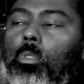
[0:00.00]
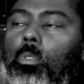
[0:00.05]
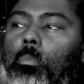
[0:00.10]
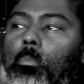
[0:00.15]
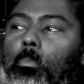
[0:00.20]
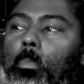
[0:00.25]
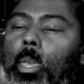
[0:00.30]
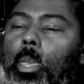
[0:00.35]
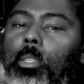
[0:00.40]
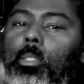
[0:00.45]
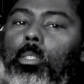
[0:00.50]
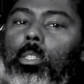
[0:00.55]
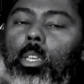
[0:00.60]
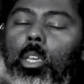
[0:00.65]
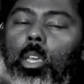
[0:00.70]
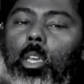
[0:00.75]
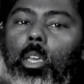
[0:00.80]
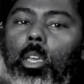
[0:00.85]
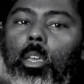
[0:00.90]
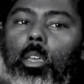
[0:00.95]
meant,
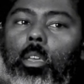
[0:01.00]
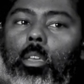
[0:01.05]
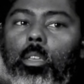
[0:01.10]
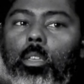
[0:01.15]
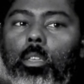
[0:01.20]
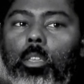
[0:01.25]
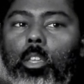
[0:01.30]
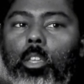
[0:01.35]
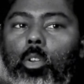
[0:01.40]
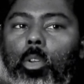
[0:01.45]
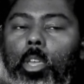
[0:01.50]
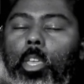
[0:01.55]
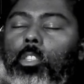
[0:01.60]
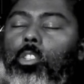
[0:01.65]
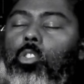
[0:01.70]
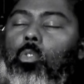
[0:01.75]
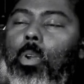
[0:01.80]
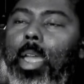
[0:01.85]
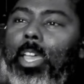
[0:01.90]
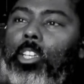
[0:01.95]

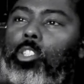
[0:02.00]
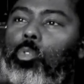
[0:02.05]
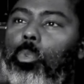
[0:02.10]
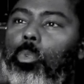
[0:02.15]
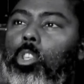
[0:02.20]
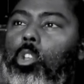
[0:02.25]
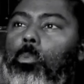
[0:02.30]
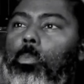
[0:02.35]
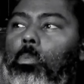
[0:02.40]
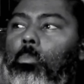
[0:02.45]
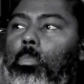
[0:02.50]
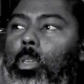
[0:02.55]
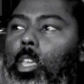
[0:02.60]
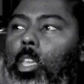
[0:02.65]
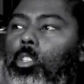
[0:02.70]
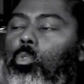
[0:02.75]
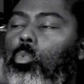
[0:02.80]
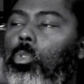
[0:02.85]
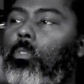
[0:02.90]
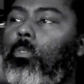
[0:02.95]
interaction with human
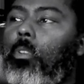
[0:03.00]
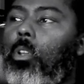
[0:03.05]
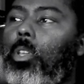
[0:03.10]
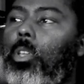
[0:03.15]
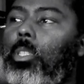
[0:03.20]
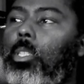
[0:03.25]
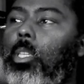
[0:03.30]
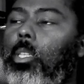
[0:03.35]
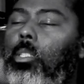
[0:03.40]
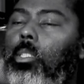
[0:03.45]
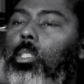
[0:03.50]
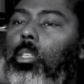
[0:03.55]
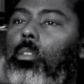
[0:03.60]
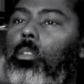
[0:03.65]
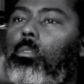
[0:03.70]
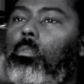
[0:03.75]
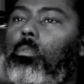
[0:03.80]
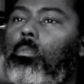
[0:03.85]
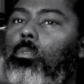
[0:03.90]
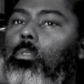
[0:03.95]
beings was very distant.
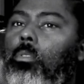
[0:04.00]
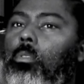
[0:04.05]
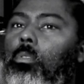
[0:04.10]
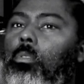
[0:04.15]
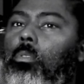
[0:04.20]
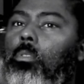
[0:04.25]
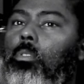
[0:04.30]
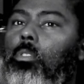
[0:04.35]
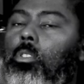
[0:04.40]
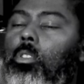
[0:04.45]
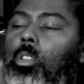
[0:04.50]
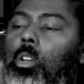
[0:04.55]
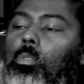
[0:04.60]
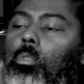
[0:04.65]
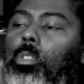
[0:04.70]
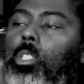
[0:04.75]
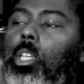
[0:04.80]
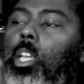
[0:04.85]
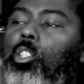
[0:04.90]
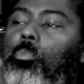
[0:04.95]
You don't
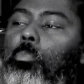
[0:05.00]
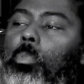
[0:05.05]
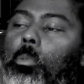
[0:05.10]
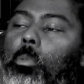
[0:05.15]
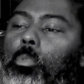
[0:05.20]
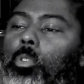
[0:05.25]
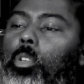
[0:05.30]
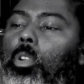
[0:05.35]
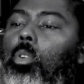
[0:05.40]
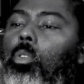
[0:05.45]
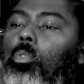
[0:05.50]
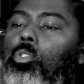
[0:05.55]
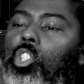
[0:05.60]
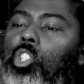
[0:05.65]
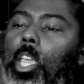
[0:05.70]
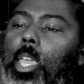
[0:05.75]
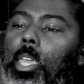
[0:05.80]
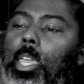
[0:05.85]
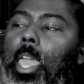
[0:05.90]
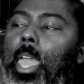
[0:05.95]
touch people, you don't
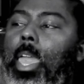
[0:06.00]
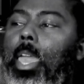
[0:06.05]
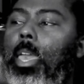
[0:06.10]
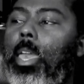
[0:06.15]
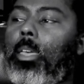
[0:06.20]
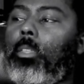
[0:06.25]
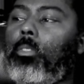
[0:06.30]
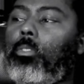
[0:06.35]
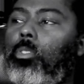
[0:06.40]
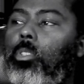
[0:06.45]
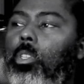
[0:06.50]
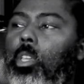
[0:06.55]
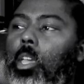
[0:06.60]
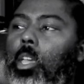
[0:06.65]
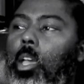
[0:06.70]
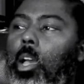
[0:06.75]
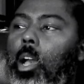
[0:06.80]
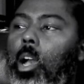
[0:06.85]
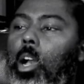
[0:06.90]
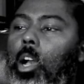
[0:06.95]
shake hands.
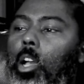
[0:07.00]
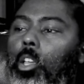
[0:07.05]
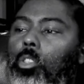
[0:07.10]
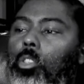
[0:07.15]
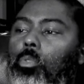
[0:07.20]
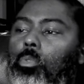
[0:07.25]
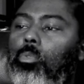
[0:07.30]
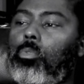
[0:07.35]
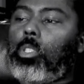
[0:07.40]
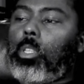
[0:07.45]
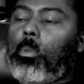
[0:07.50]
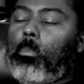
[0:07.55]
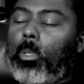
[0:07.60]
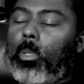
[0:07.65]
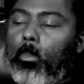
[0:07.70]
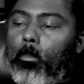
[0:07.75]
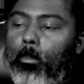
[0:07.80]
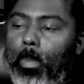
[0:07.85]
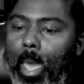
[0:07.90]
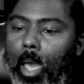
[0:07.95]
You simply
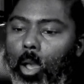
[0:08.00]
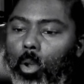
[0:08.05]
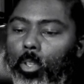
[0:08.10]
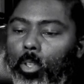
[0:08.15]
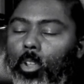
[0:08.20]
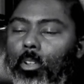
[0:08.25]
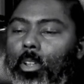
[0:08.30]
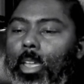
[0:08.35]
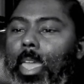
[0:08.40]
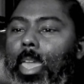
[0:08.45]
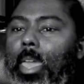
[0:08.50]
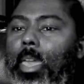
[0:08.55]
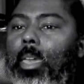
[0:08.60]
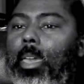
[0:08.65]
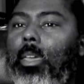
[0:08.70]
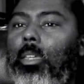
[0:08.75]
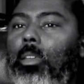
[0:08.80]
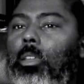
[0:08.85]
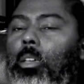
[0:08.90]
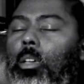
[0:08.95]
bow your
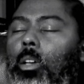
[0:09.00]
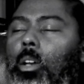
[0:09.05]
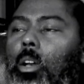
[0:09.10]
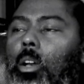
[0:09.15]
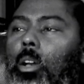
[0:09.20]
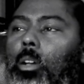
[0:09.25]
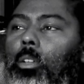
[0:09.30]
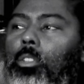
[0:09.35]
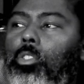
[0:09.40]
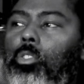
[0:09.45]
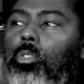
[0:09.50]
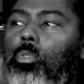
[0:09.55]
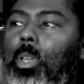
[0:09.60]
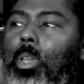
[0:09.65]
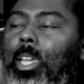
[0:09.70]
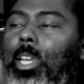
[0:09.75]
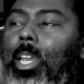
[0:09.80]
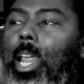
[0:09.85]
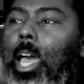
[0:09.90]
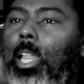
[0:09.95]
head to
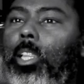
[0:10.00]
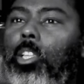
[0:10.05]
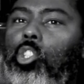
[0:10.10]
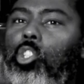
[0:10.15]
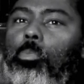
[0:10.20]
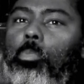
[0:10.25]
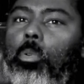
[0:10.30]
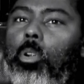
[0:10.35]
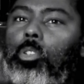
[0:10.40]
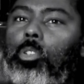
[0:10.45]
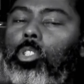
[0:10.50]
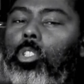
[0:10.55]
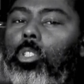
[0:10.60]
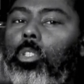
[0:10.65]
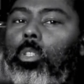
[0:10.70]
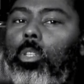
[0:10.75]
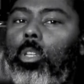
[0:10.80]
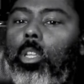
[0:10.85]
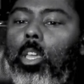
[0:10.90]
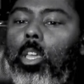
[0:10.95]
acknowledge a person.
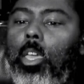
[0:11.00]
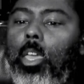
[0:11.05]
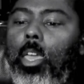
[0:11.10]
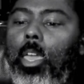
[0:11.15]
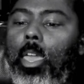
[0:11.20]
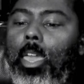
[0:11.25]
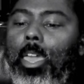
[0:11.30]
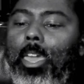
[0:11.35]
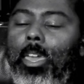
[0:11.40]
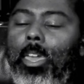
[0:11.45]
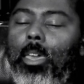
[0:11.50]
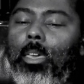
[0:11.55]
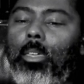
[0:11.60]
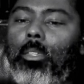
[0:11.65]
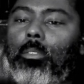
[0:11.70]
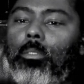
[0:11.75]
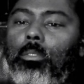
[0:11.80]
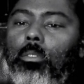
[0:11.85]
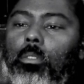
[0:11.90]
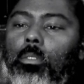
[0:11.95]
And